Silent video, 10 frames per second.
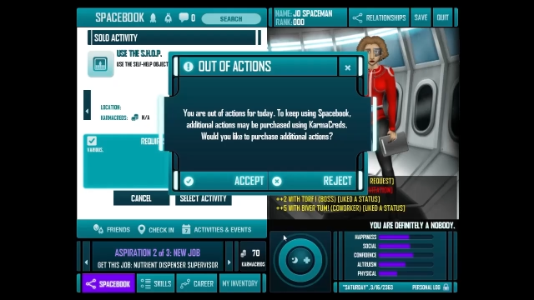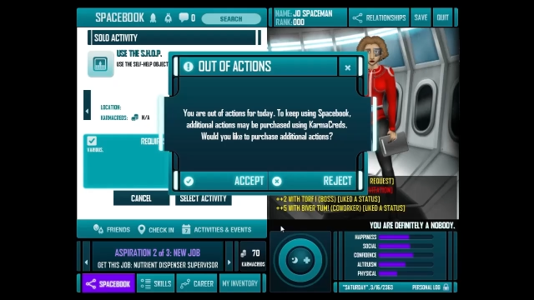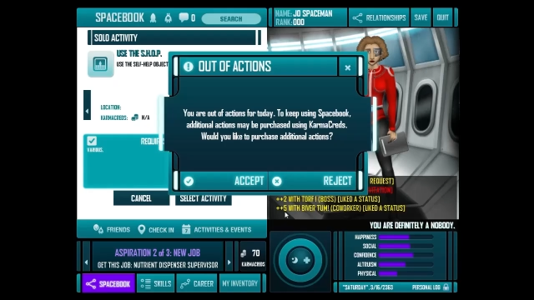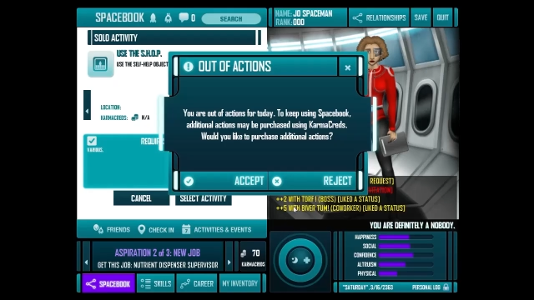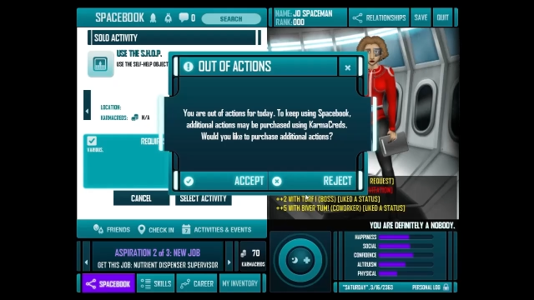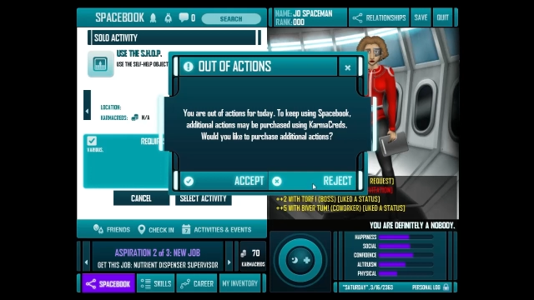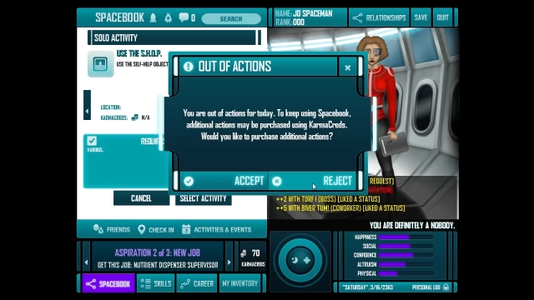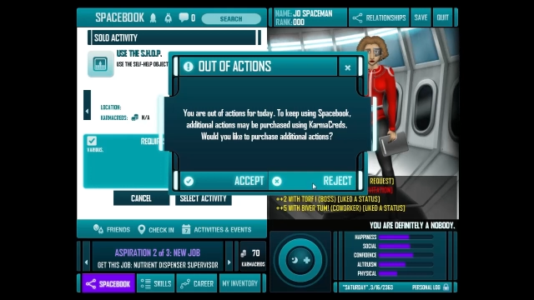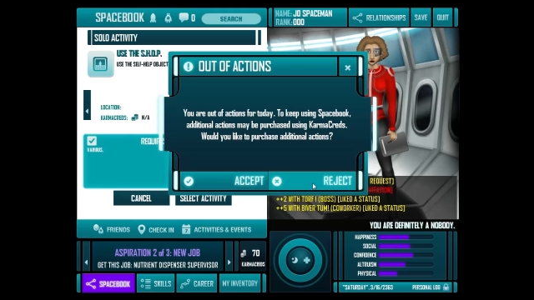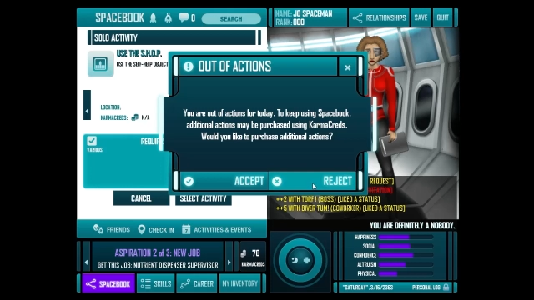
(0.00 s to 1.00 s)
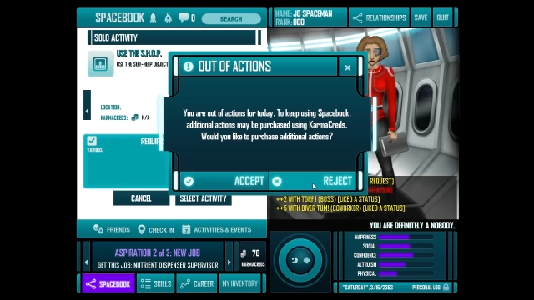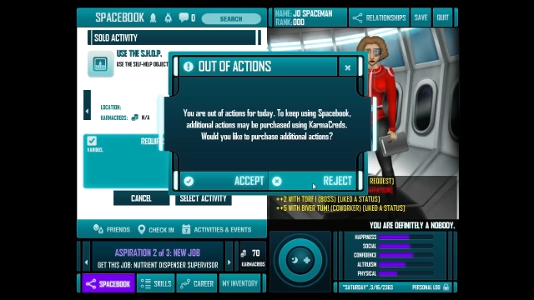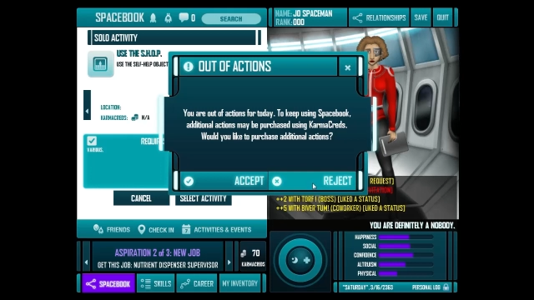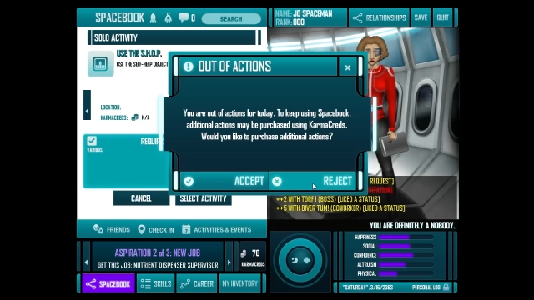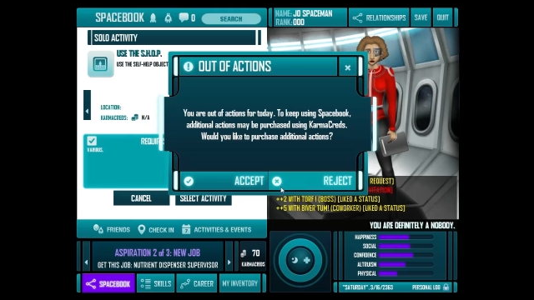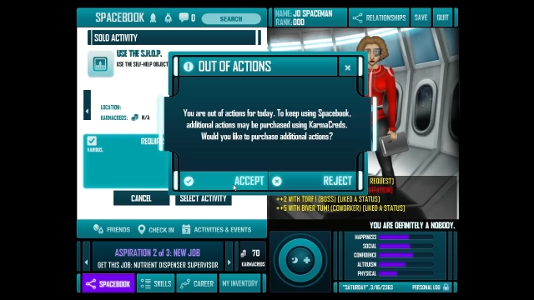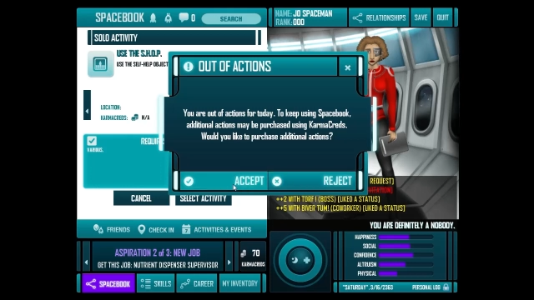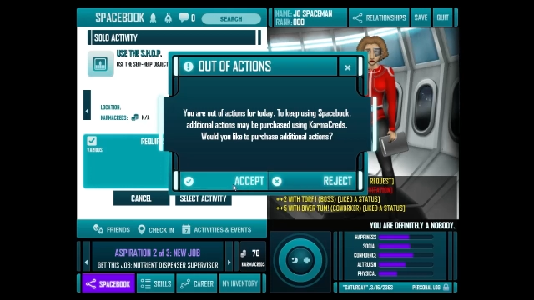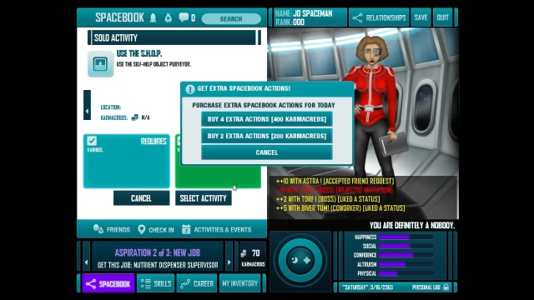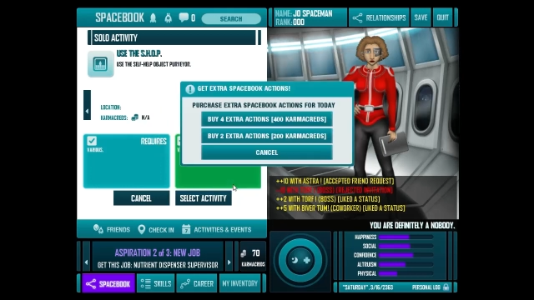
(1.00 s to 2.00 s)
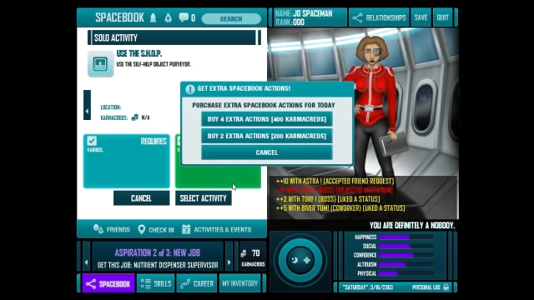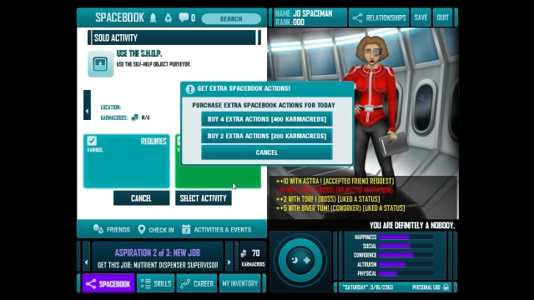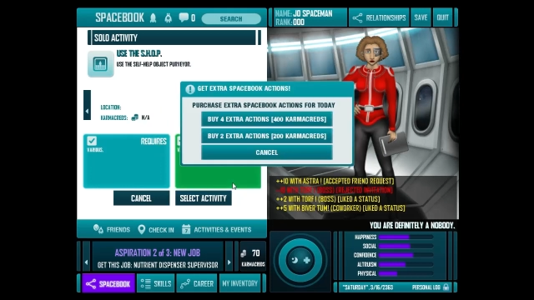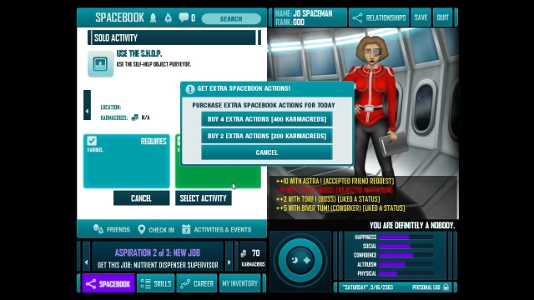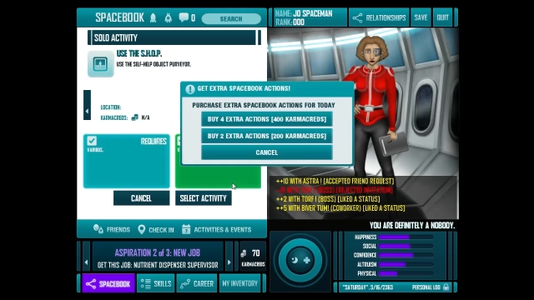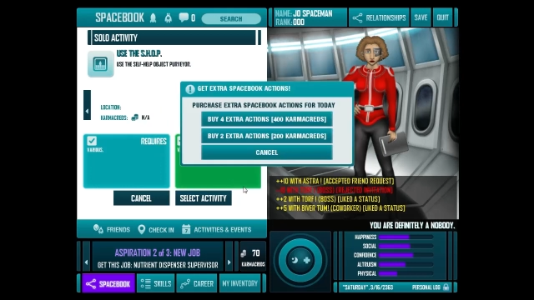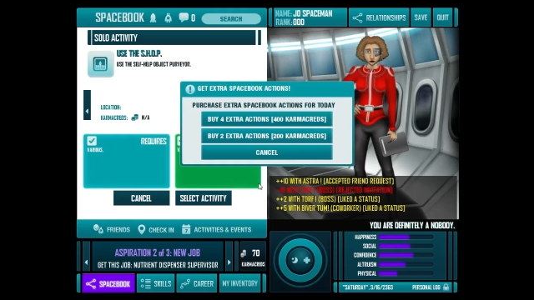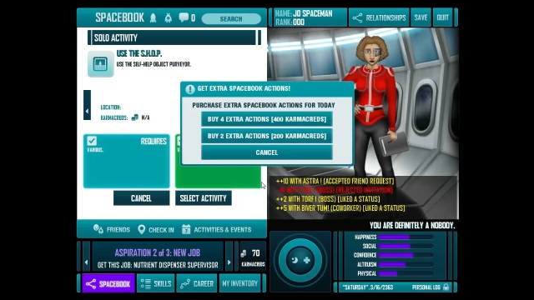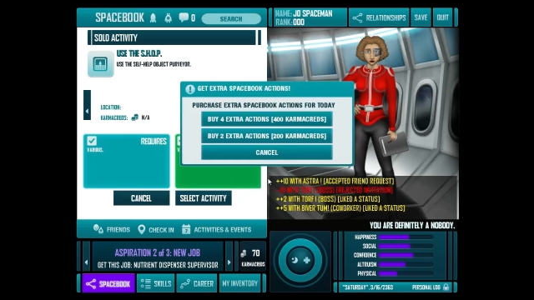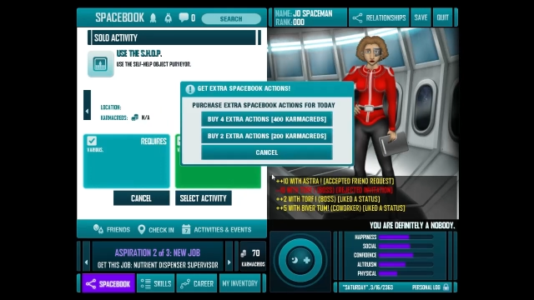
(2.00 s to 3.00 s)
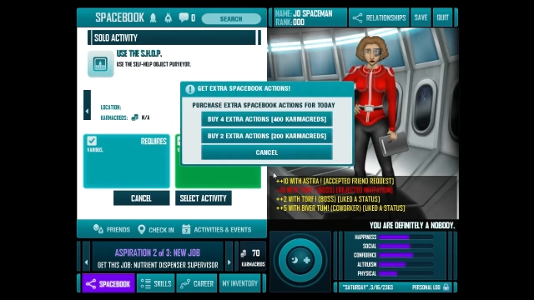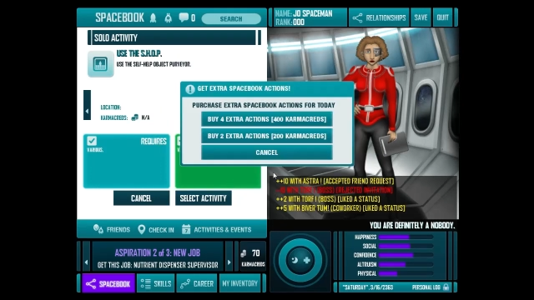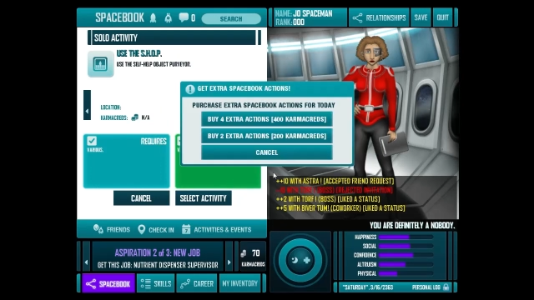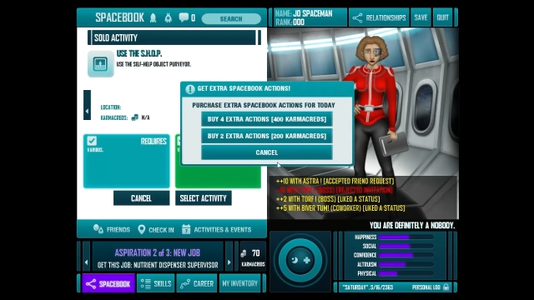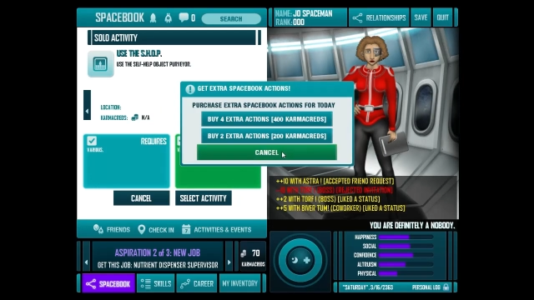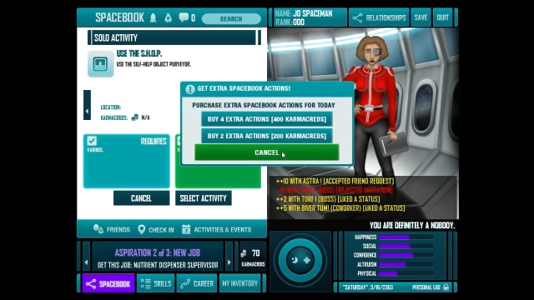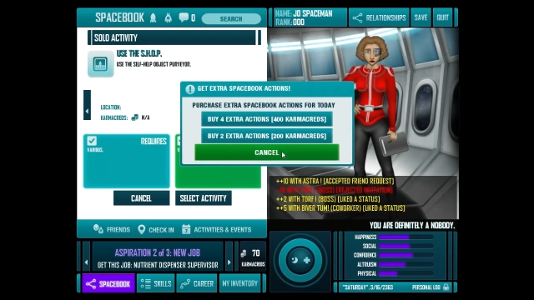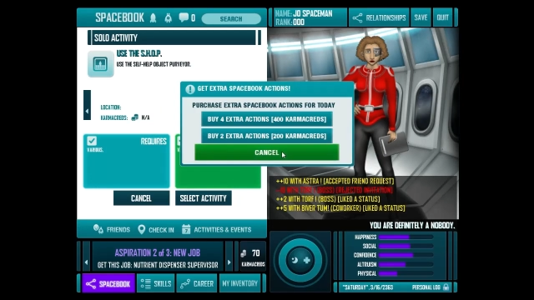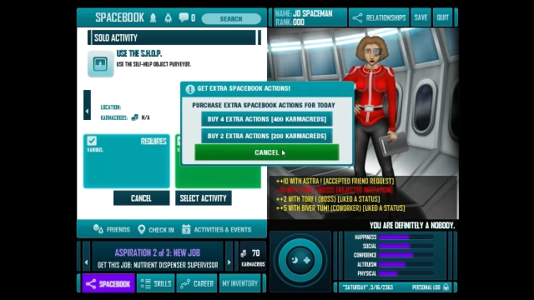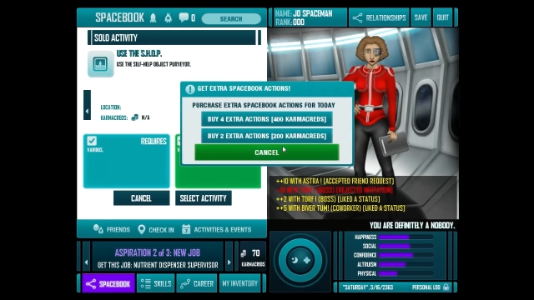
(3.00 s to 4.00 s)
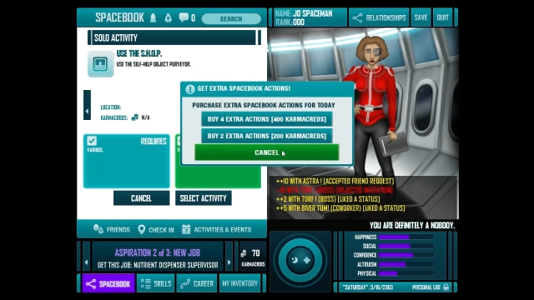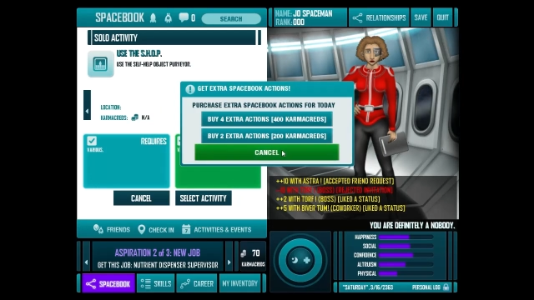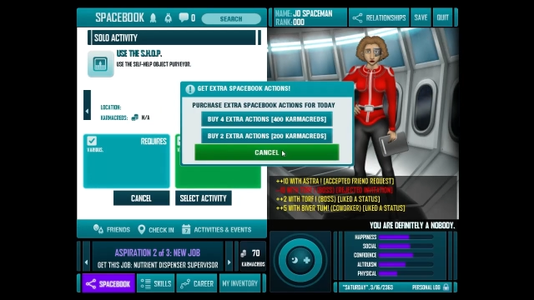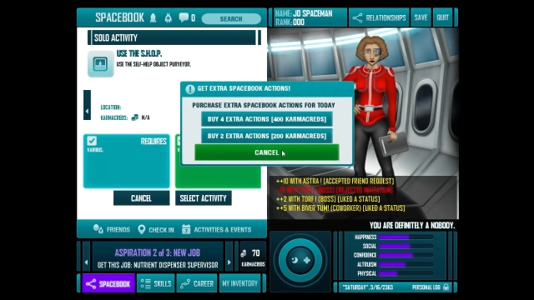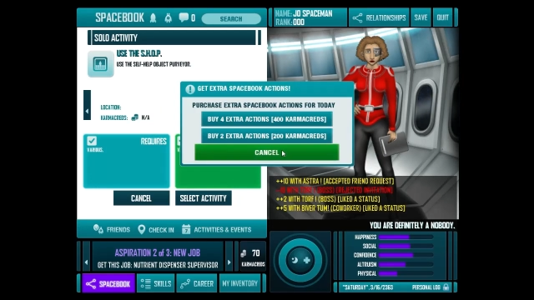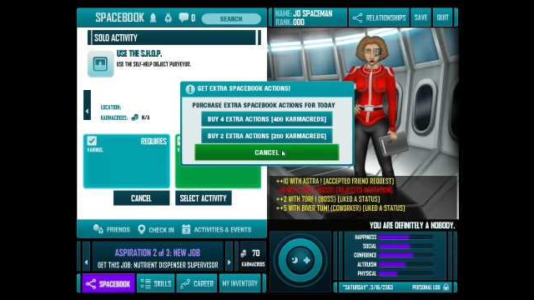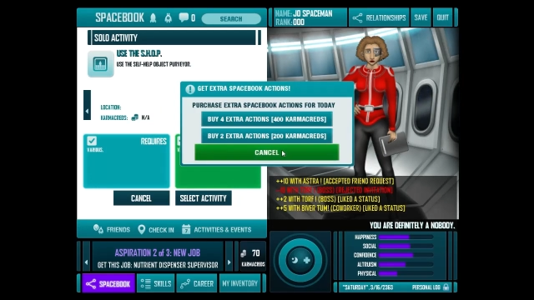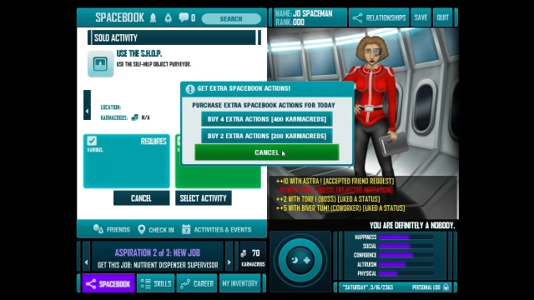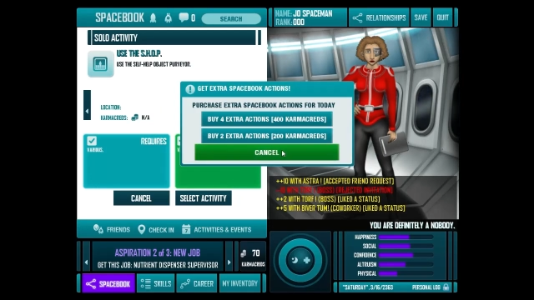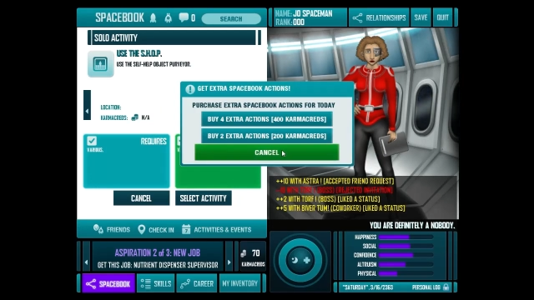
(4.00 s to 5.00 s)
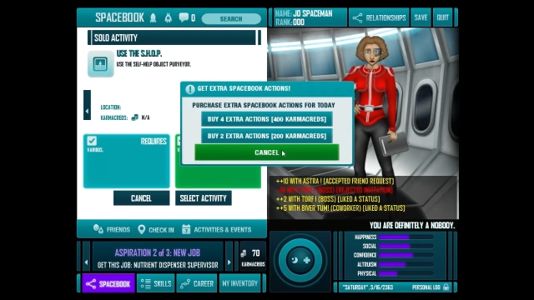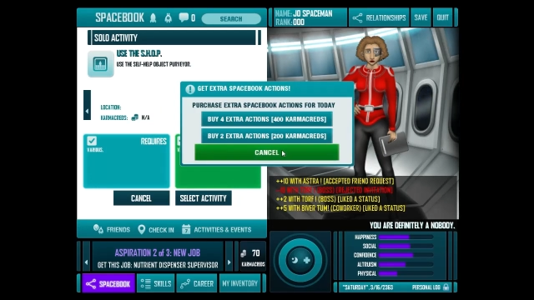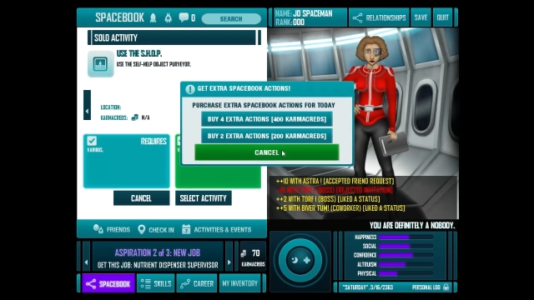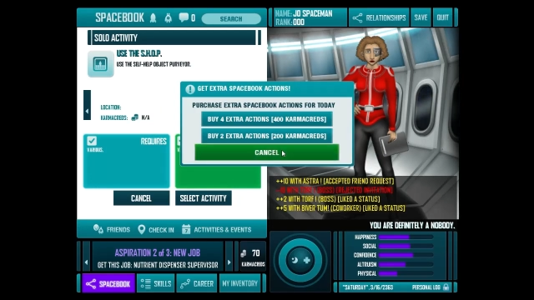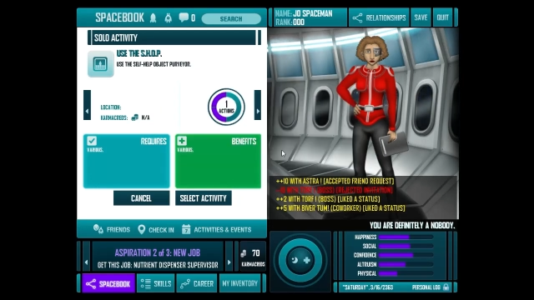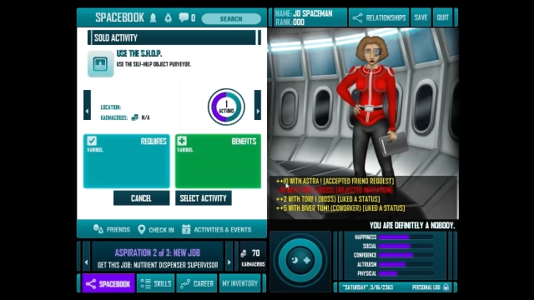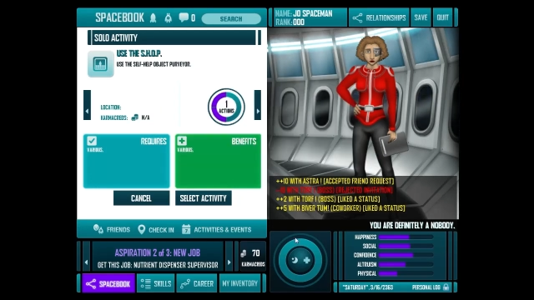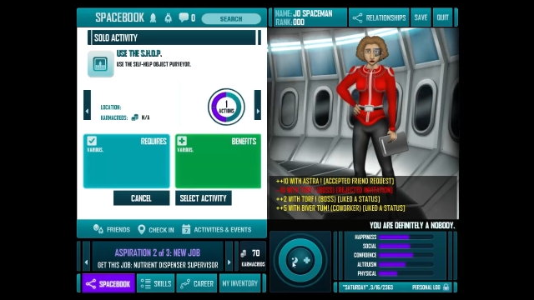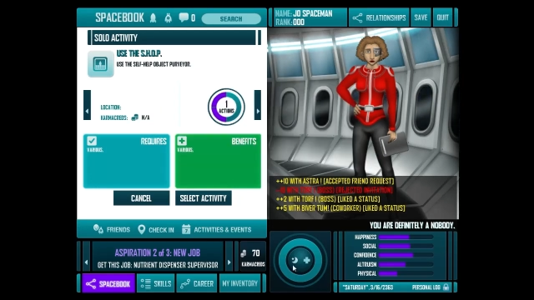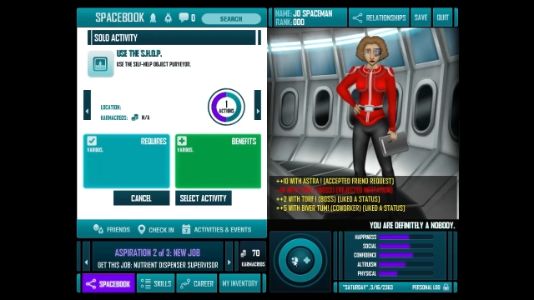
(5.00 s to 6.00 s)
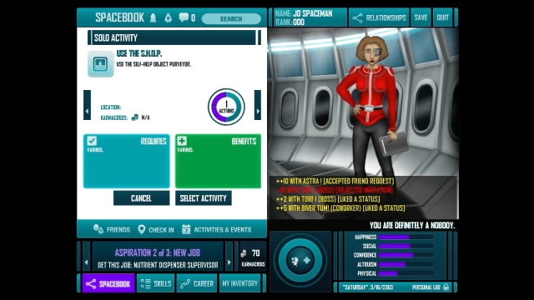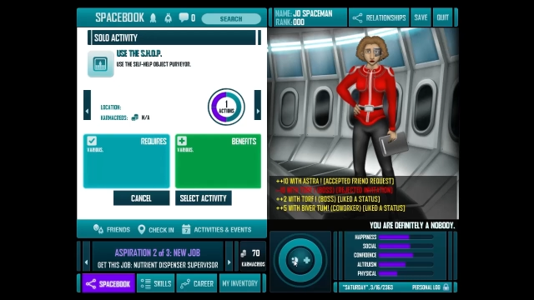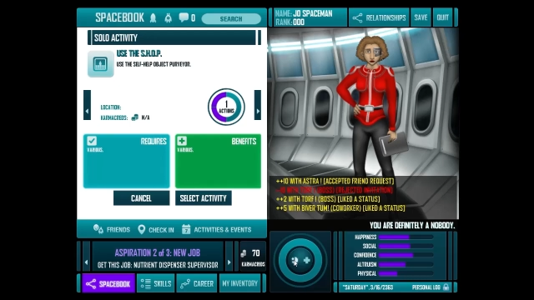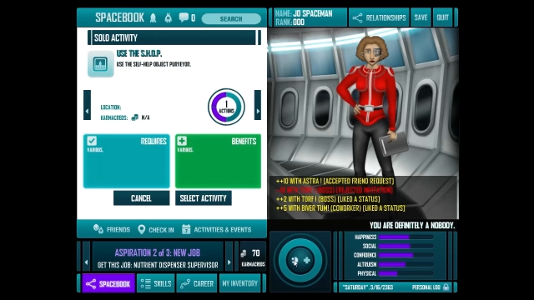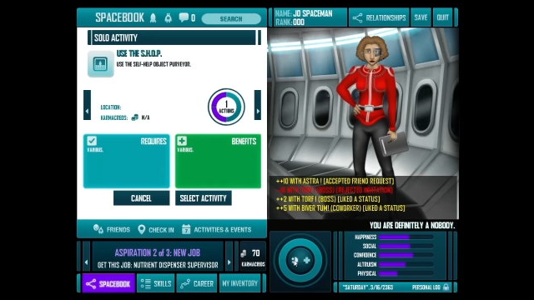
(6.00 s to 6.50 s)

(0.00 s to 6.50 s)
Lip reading: [unreadable: no face in view]